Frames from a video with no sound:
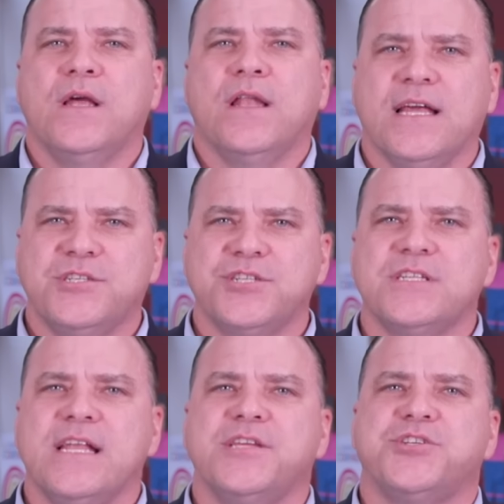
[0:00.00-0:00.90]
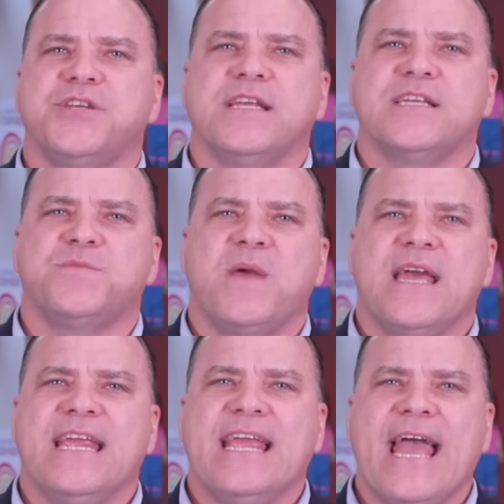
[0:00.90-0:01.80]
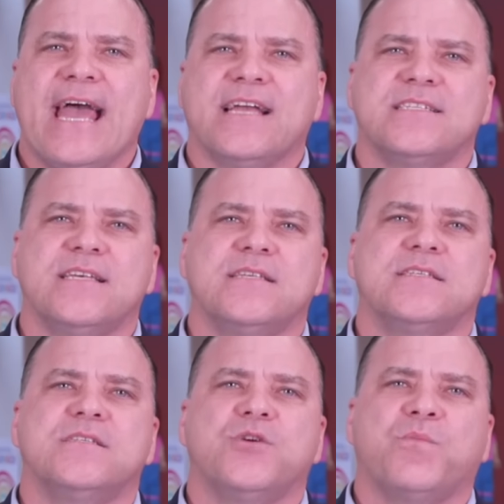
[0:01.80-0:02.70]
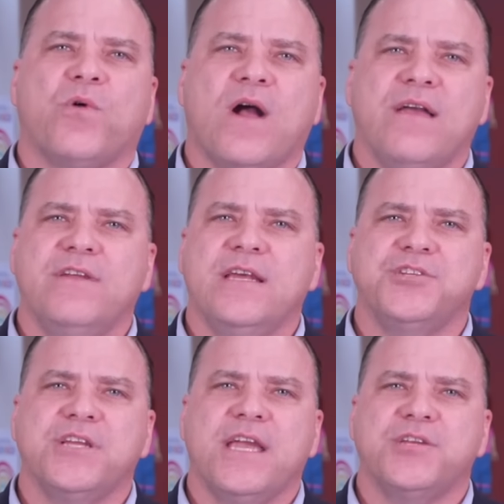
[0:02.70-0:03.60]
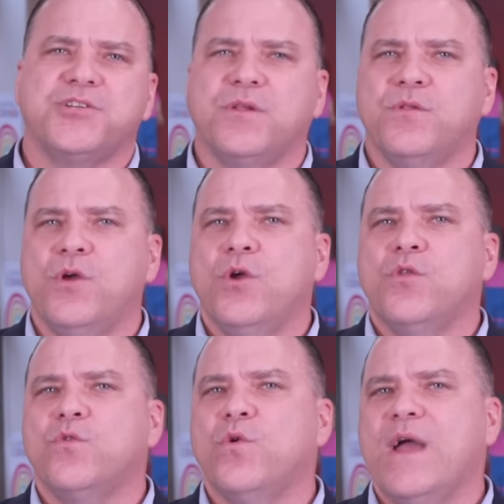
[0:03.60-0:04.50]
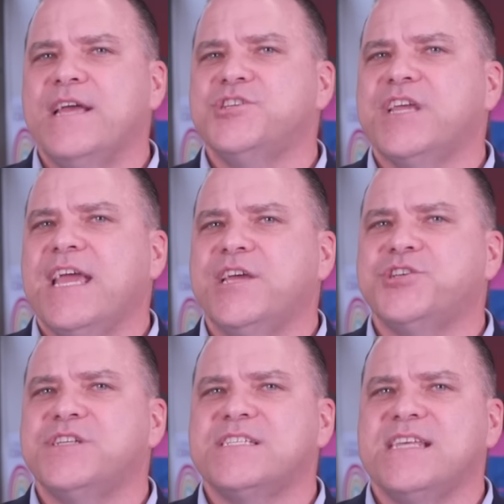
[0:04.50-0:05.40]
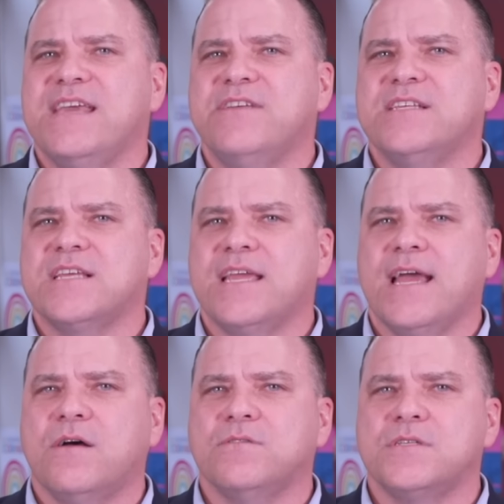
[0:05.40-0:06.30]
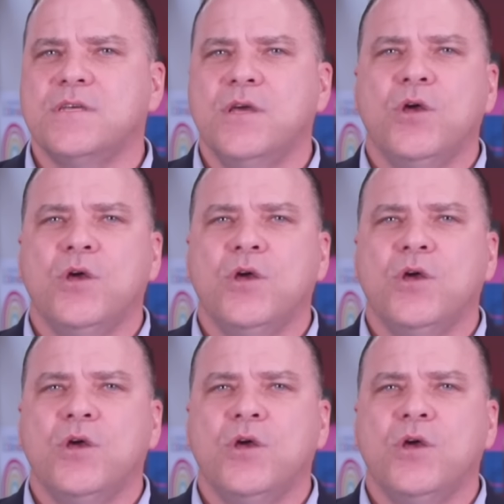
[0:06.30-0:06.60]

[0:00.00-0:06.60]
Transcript: legislation expanding access to private education through education savings accounts,